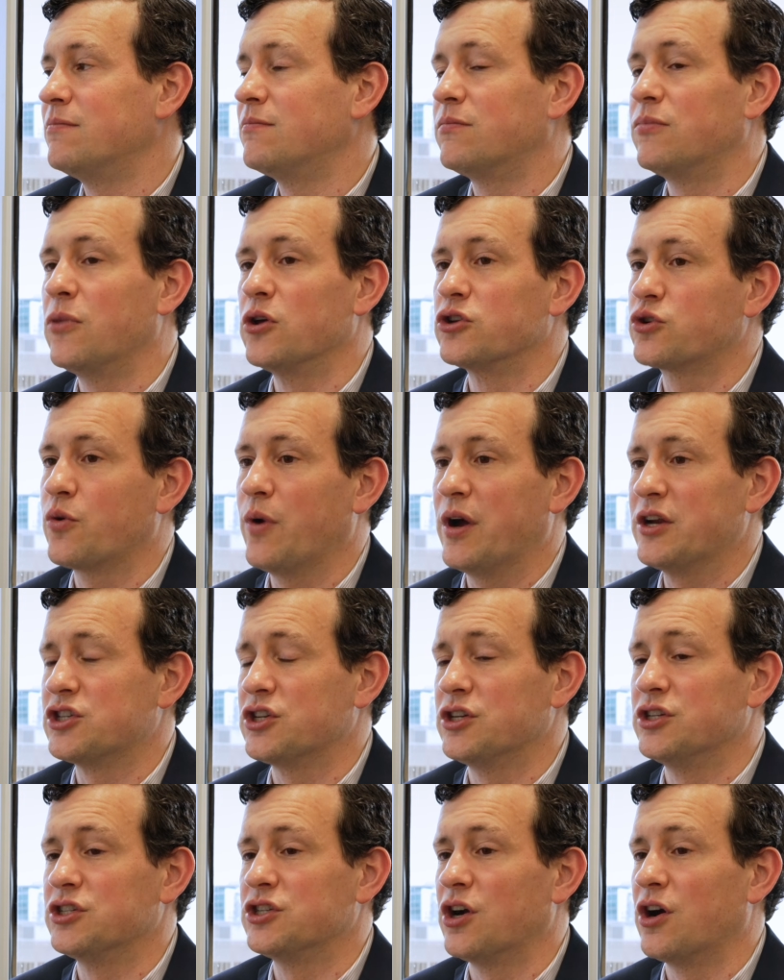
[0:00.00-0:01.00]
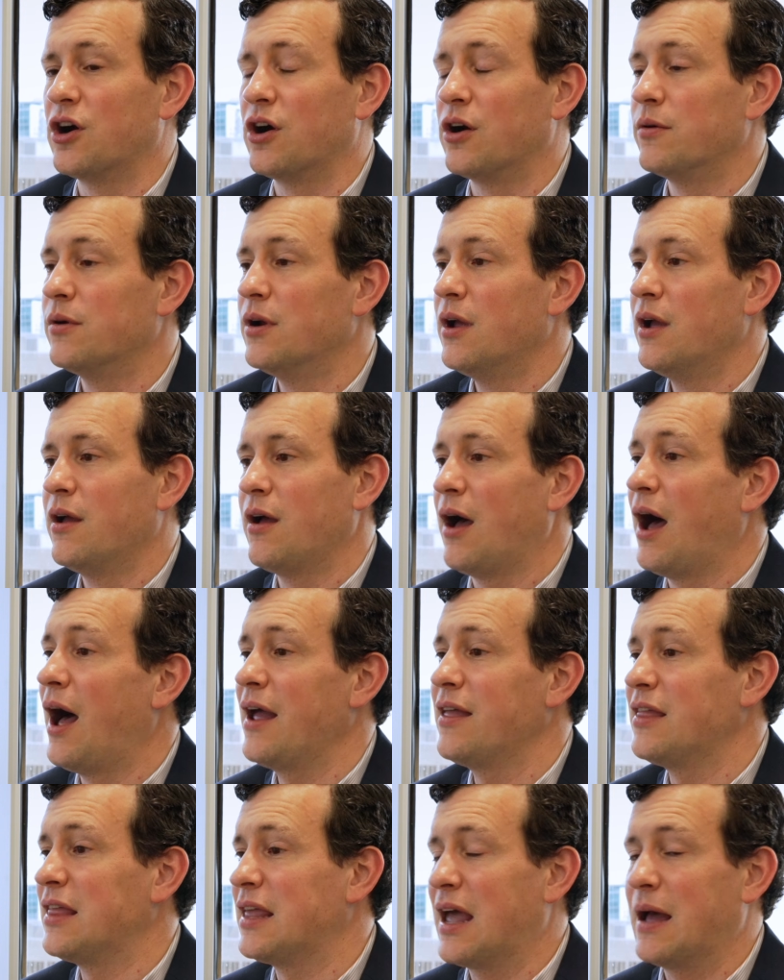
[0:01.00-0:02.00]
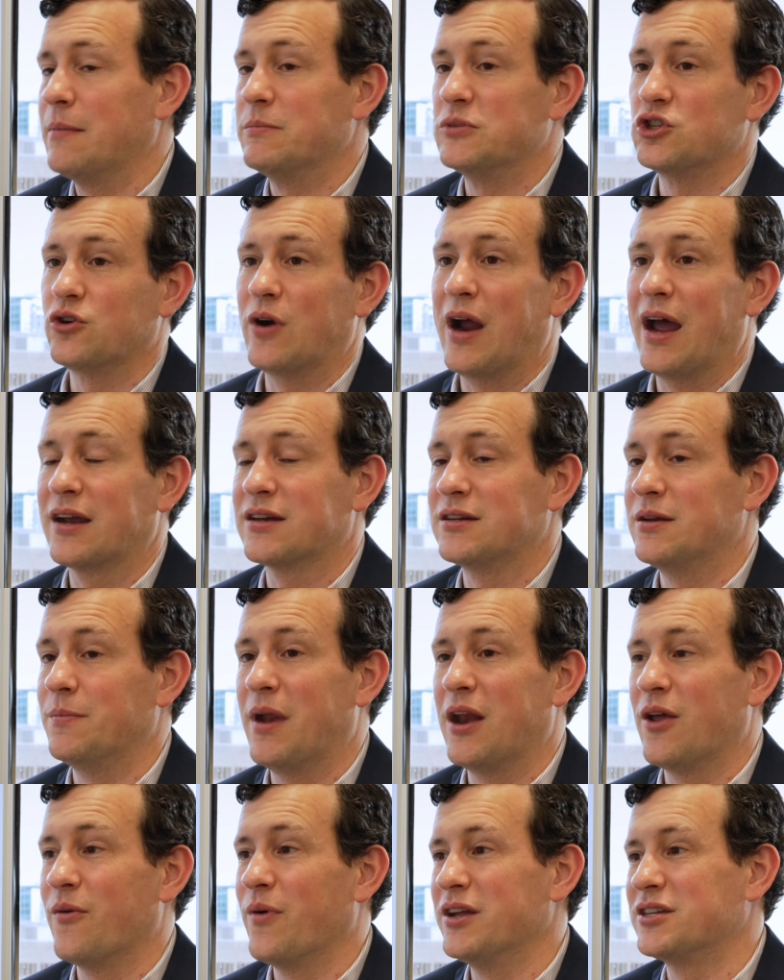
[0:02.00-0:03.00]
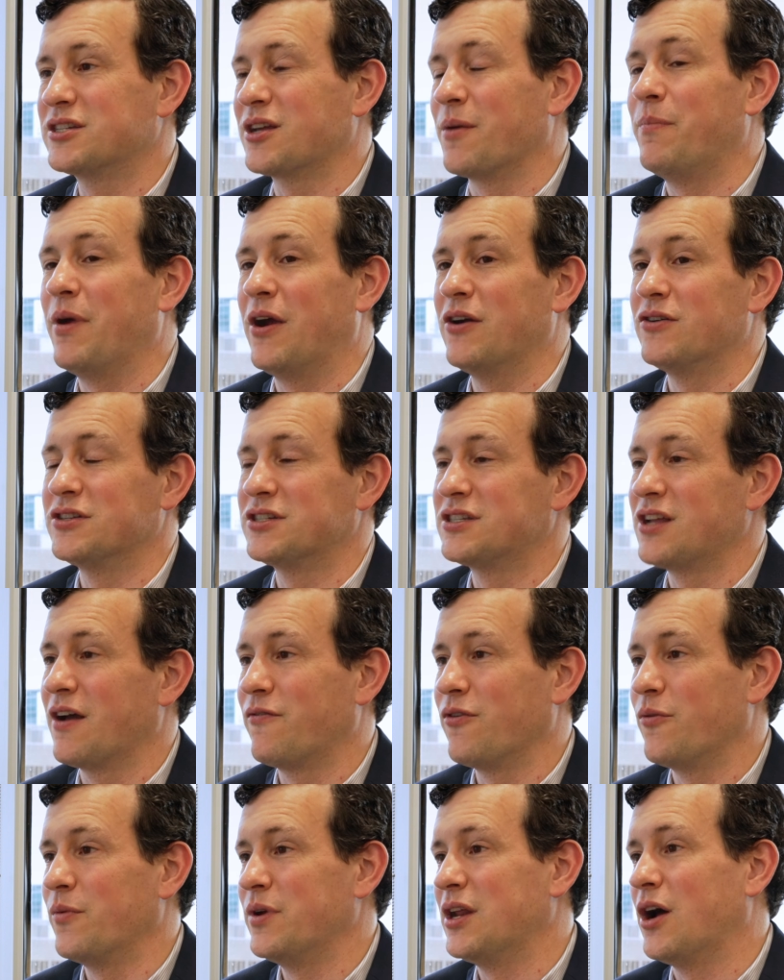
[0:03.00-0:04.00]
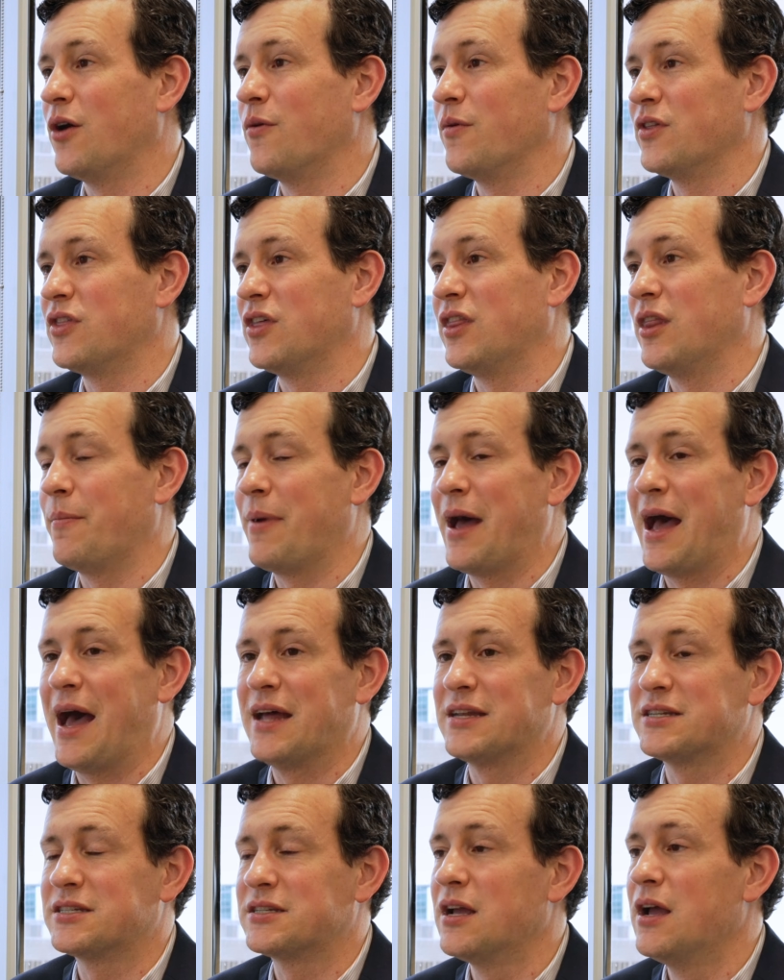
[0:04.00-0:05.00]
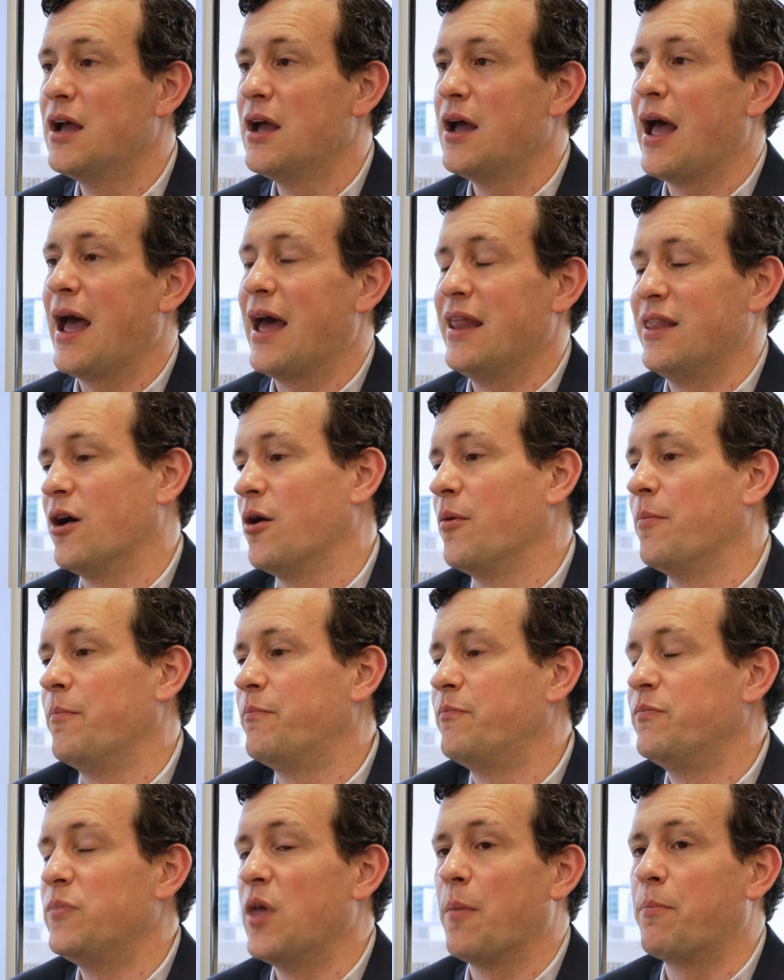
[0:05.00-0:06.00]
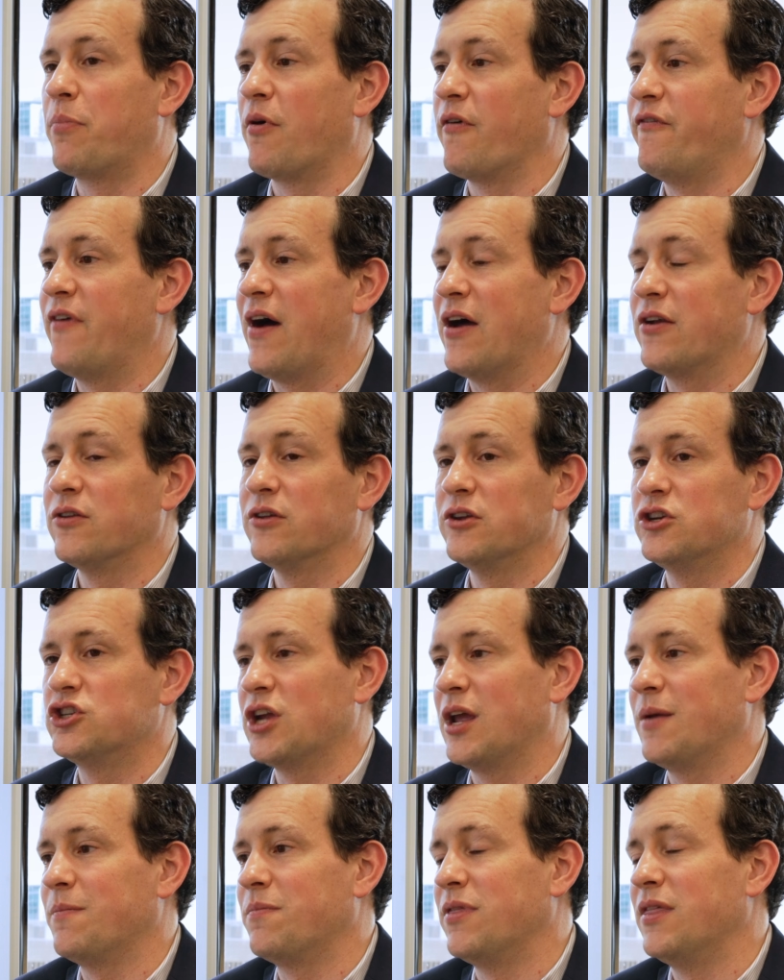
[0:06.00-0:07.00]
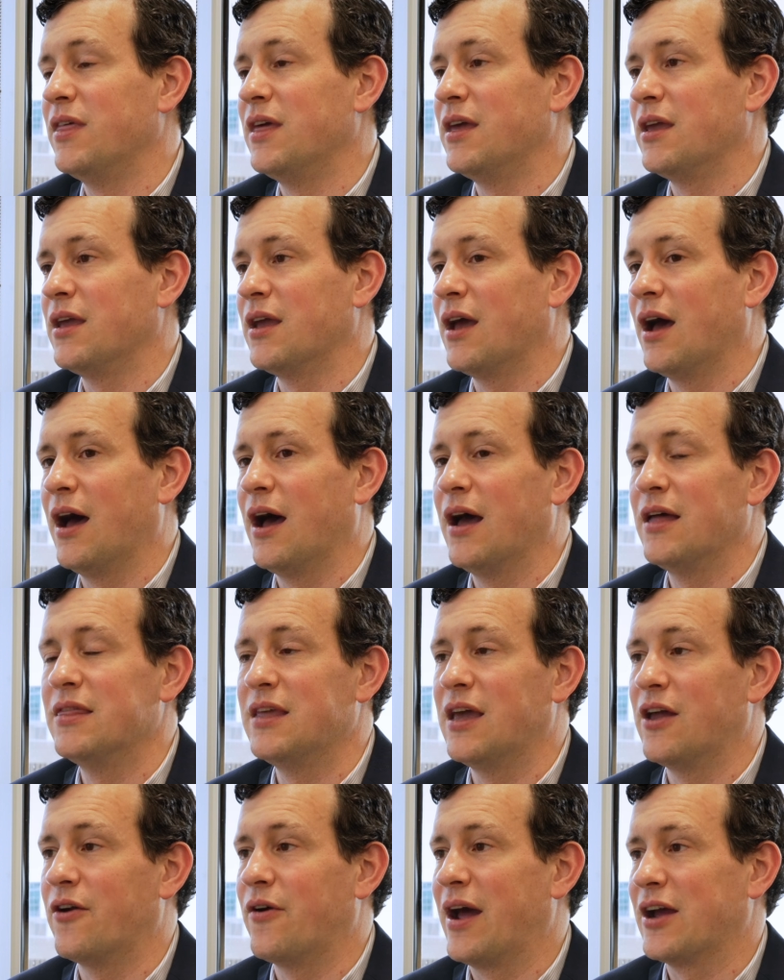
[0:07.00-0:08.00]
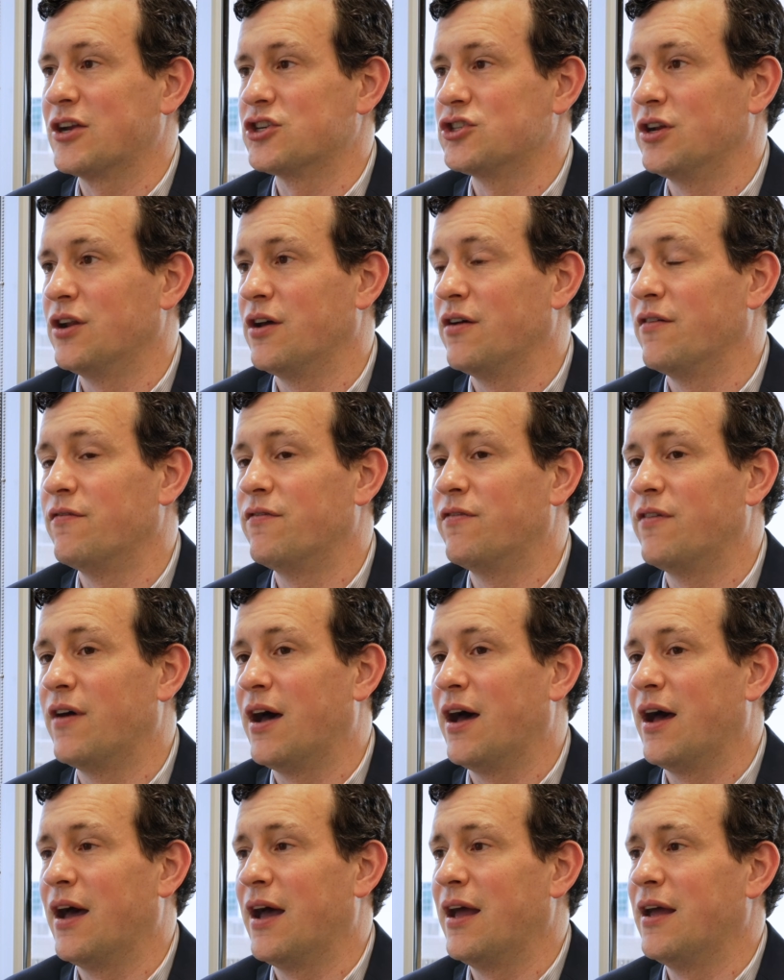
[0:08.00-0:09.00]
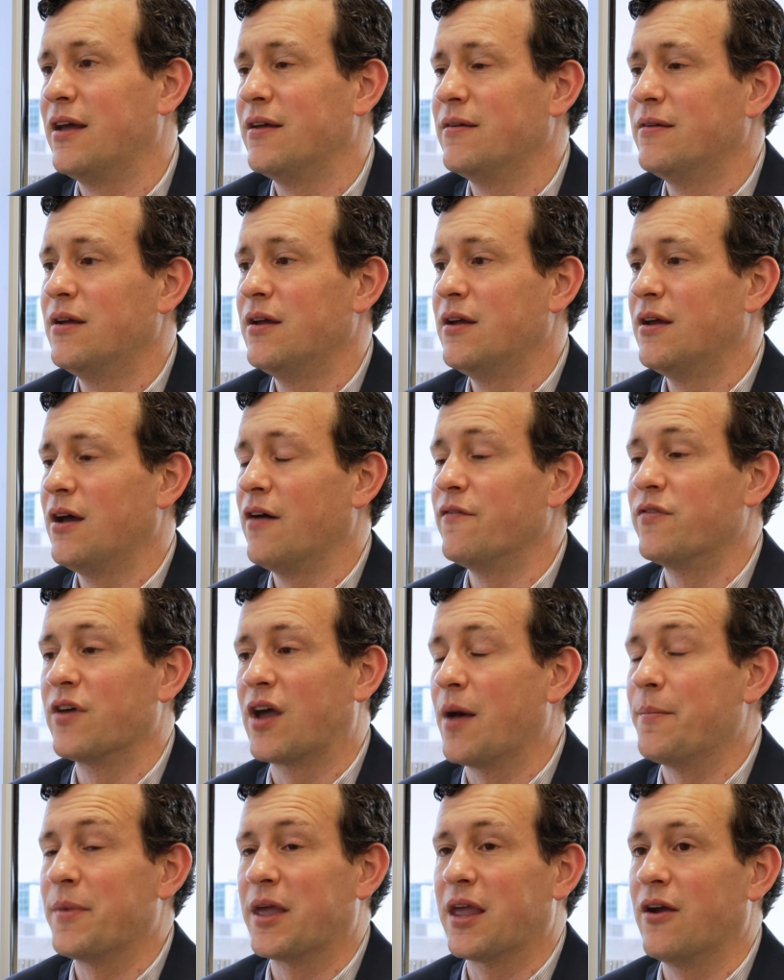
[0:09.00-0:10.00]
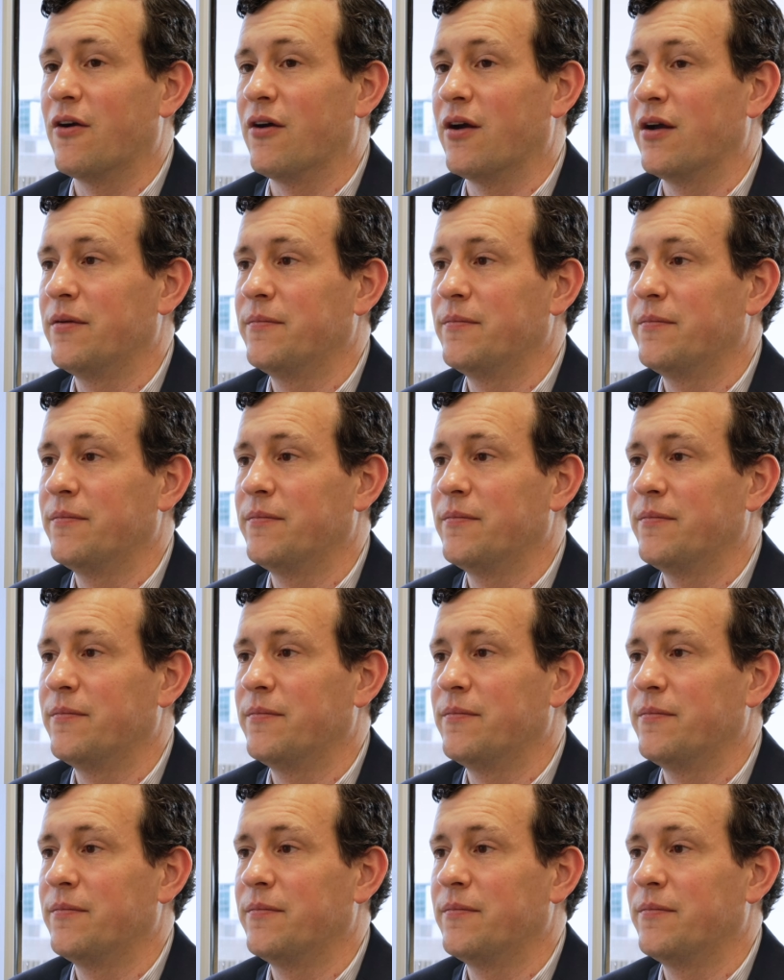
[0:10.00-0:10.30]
Those questions are highly abstract in many ways compared to stuff that we dealt with in the past, and they'll profoundly shape the interaction of the coming era.